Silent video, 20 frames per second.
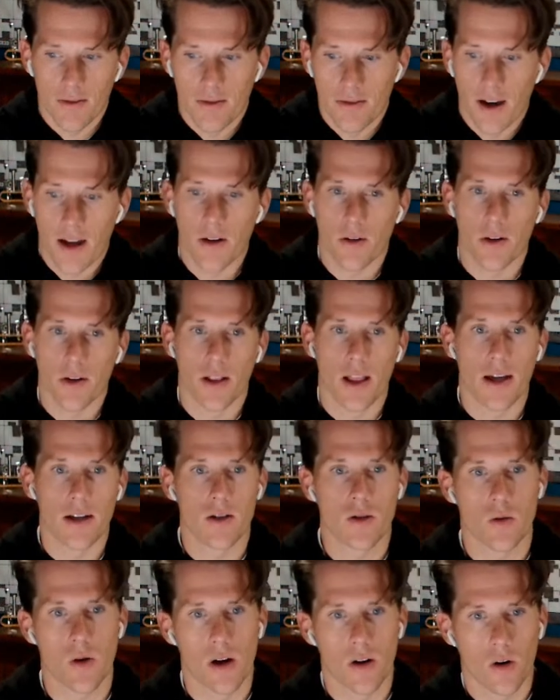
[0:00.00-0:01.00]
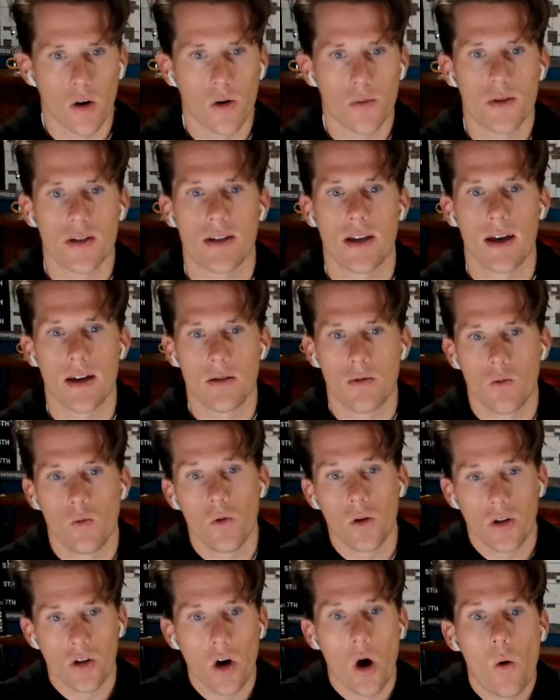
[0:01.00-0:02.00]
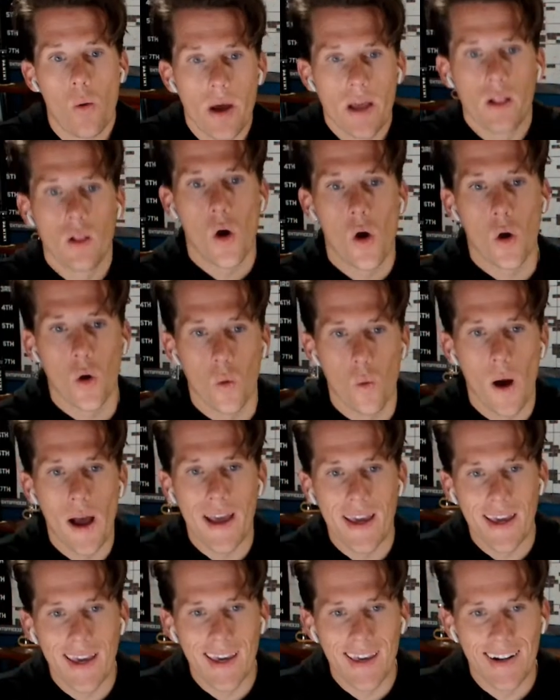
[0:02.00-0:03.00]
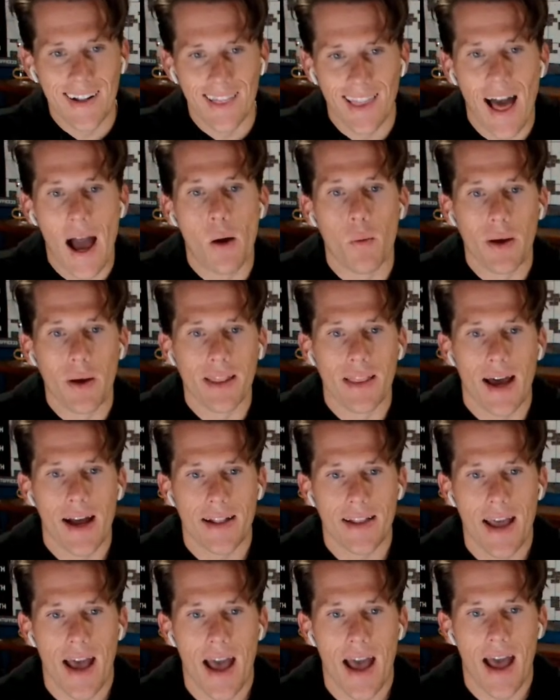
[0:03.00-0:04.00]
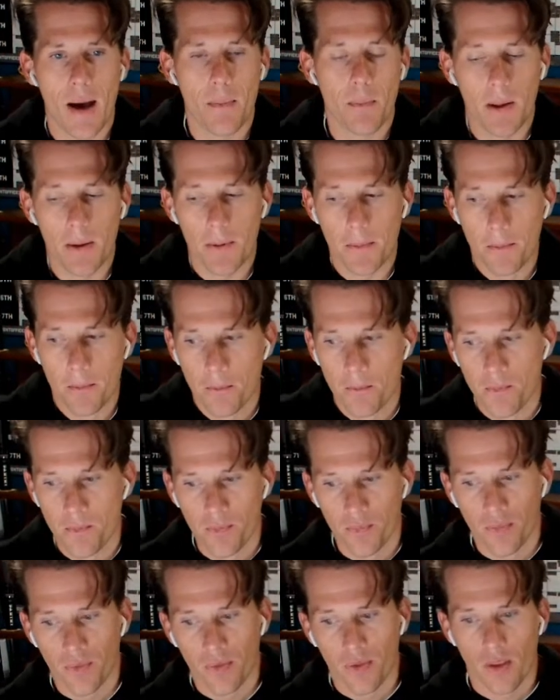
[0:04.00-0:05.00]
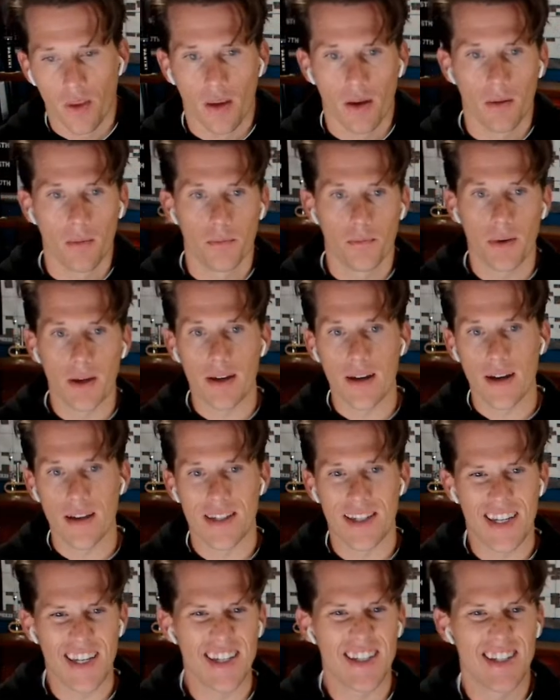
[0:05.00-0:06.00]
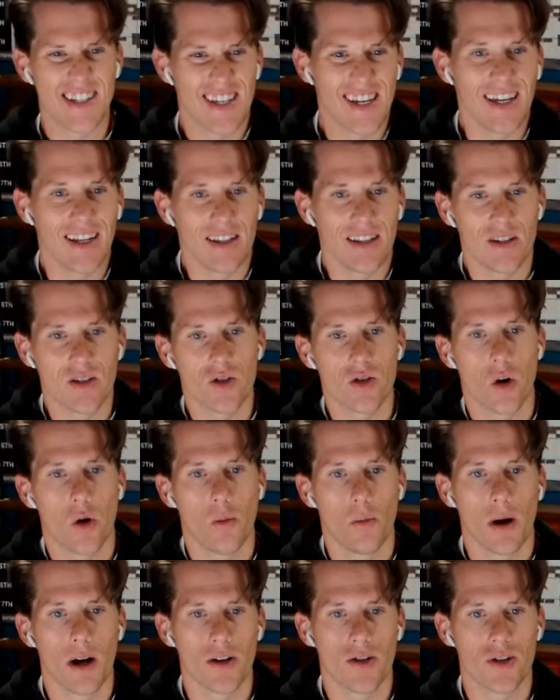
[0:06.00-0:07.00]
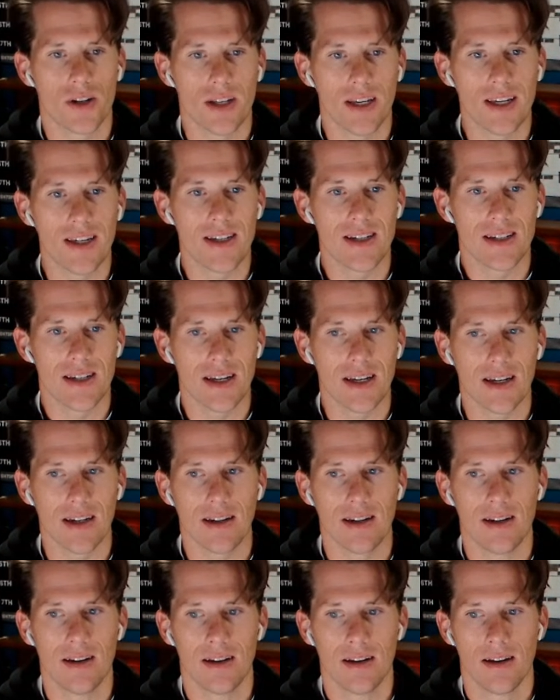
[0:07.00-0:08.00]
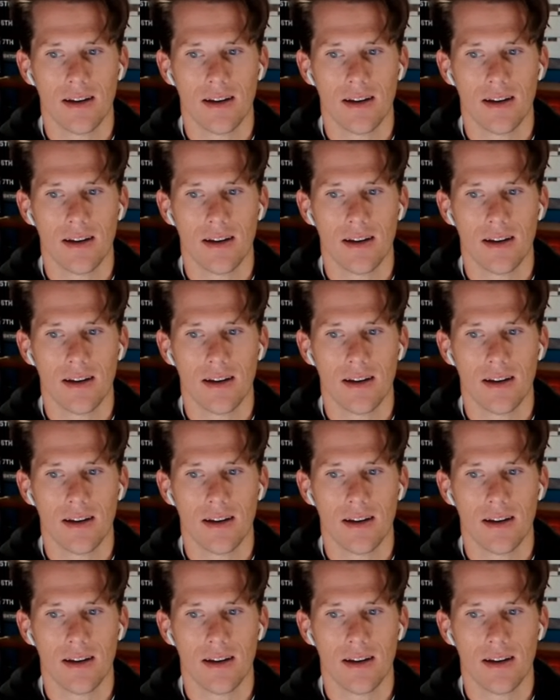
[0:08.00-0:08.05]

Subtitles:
a veteran like Tyron Armstead would go a long way in allowing that to happen, because he's seen so much, and he's seen